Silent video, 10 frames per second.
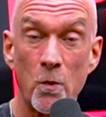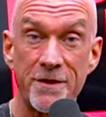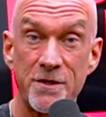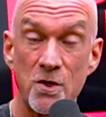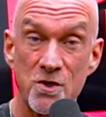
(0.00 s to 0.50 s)

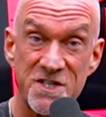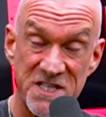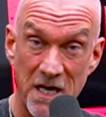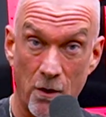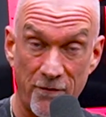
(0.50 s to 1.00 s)
with
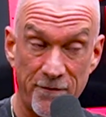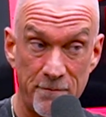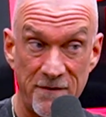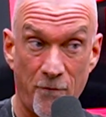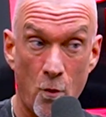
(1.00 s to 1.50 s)
yourself
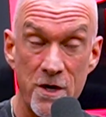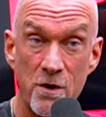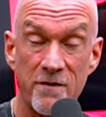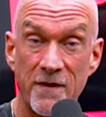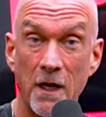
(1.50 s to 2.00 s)
before
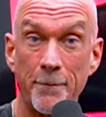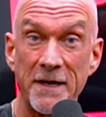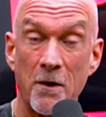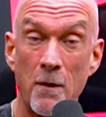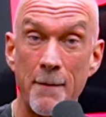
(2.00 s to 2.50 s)
you're
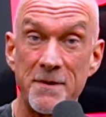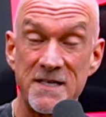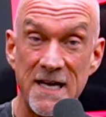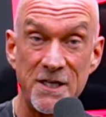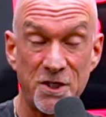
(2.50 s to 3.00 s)
developing a
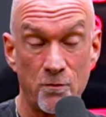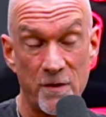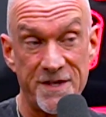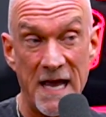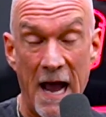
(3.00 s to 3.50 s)
reputation
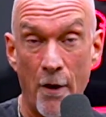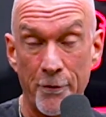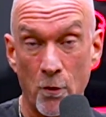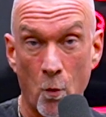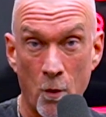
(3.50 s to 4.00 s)
with the
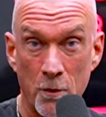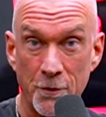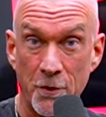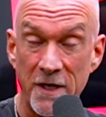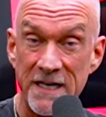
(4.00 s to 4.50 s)
outer
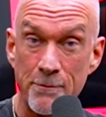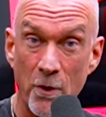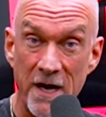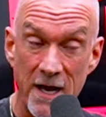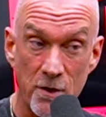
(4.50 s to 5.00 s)
world or
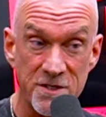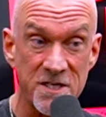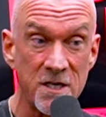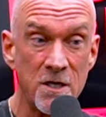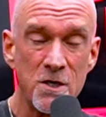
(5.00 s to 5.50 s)
anyone else.